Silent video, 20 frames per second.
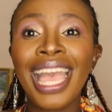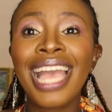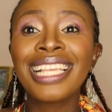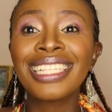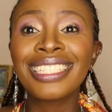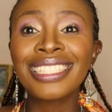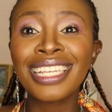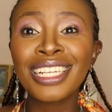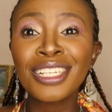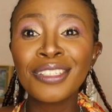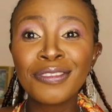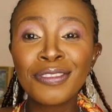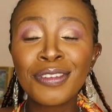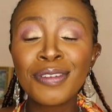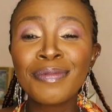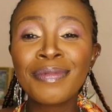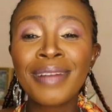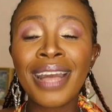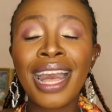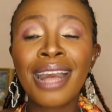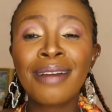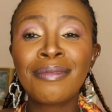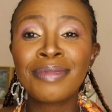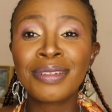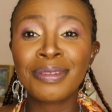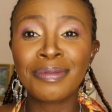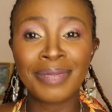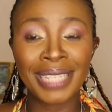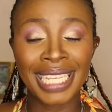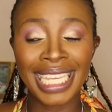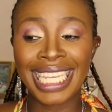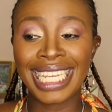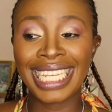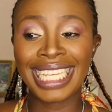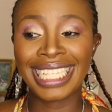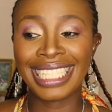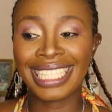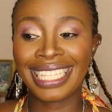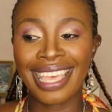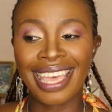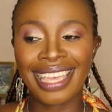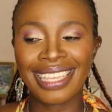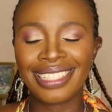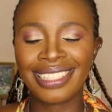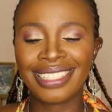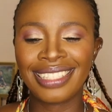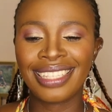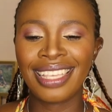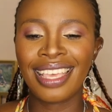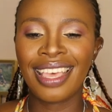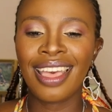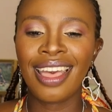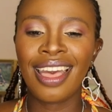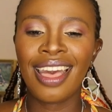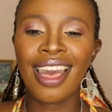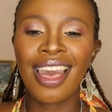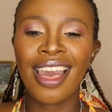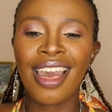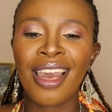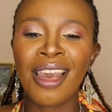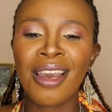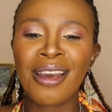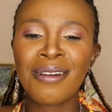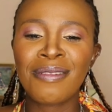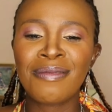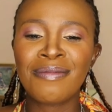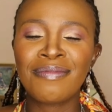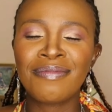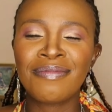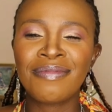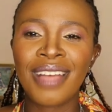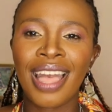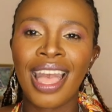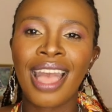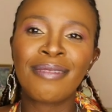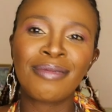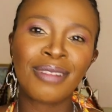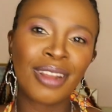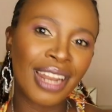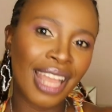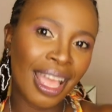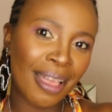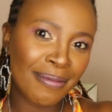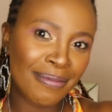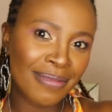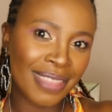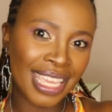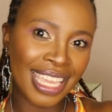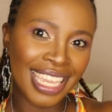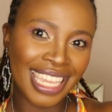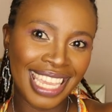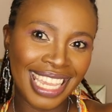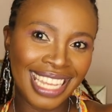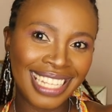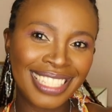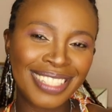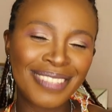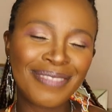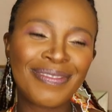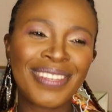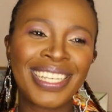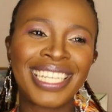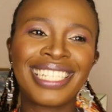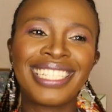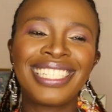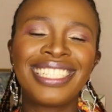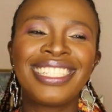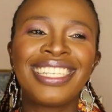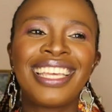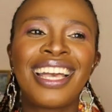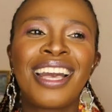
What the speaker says: I started from humble beginnings, guys. I'm not up there yet, but